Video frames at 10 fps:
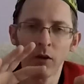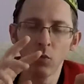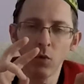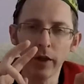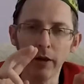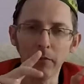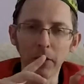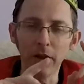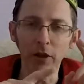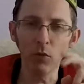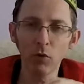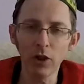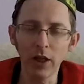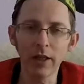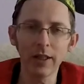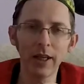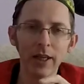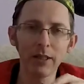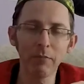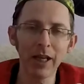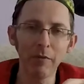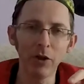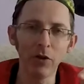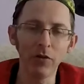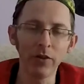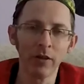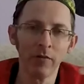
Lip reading: Will there be any wheelchairs there to get me on?